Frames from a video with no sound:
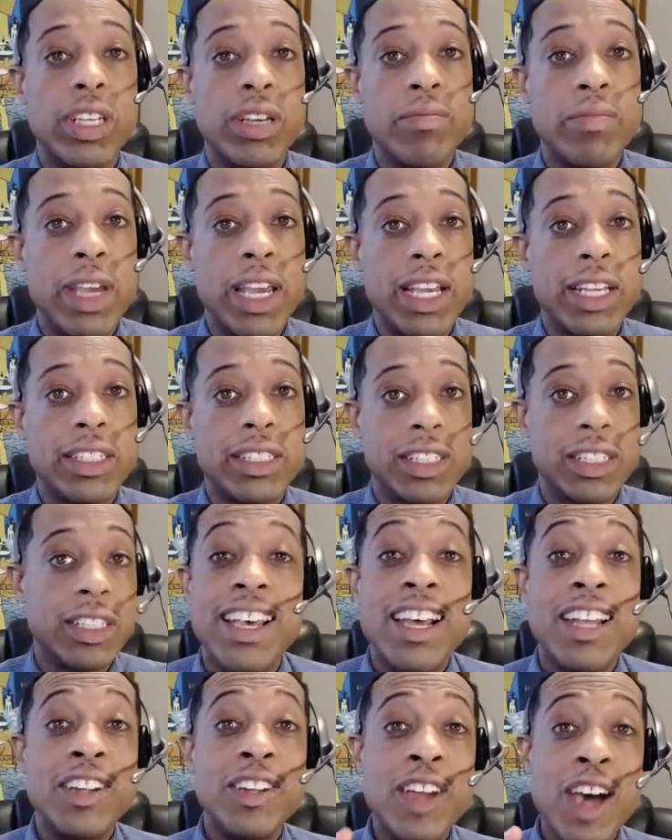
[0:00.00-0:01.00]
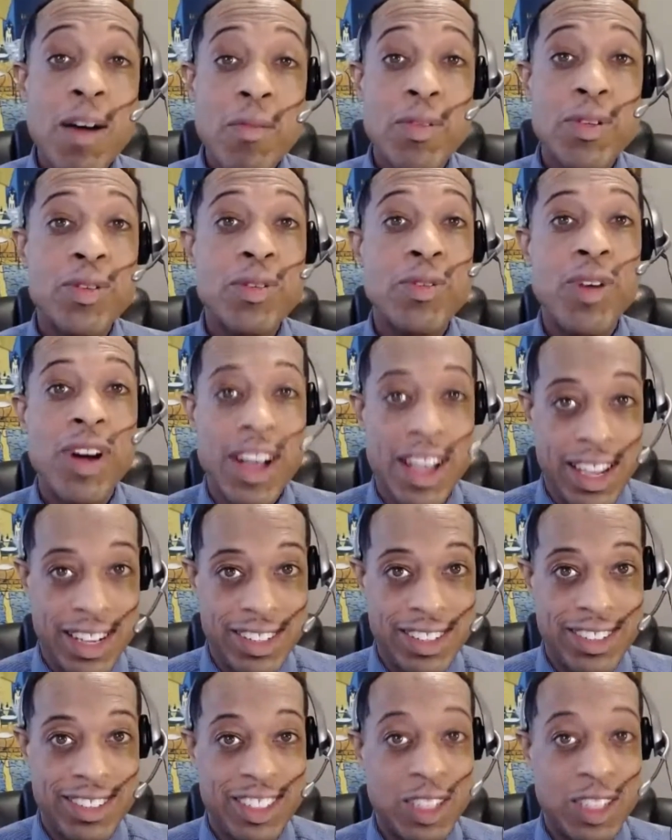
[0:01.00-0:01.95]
amazing. Number one